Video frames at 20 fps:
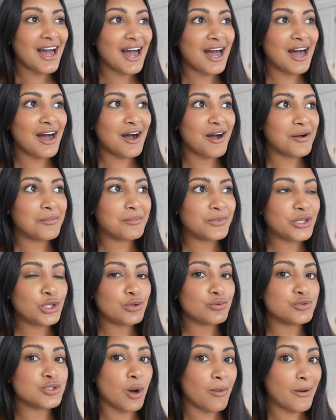Um,
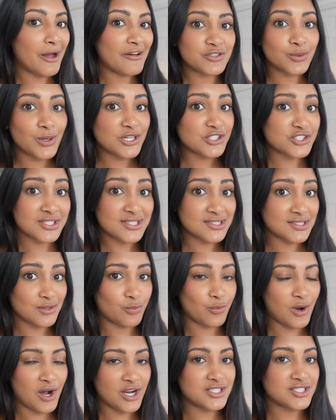you don't have to watch
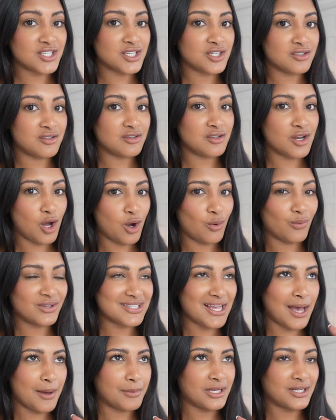season one to know
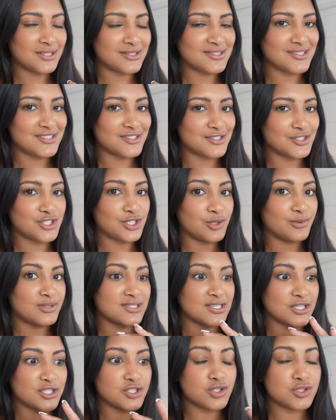what's happening in season two.
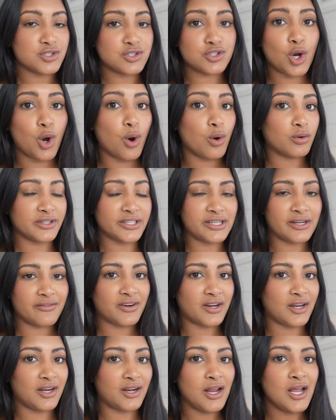It's like totally
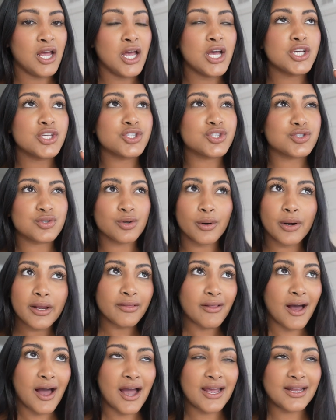different
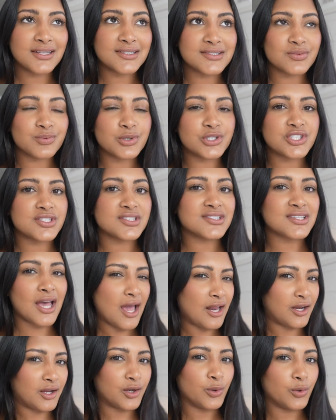storylines, which is
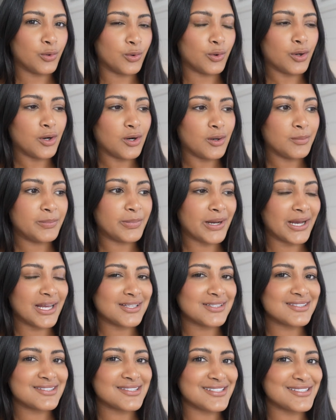kind of cool,
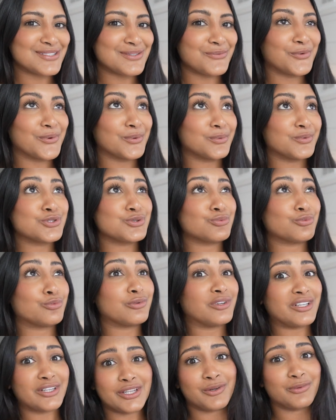but season one was
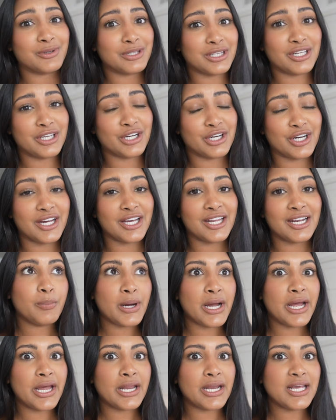really, really good.
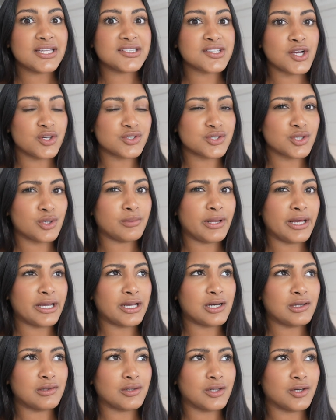But it's also
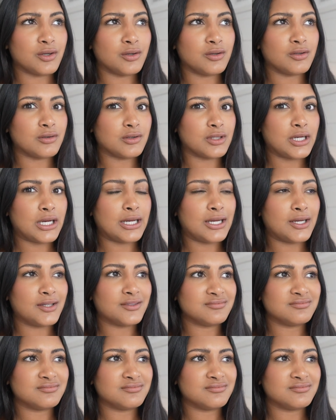like a little uh,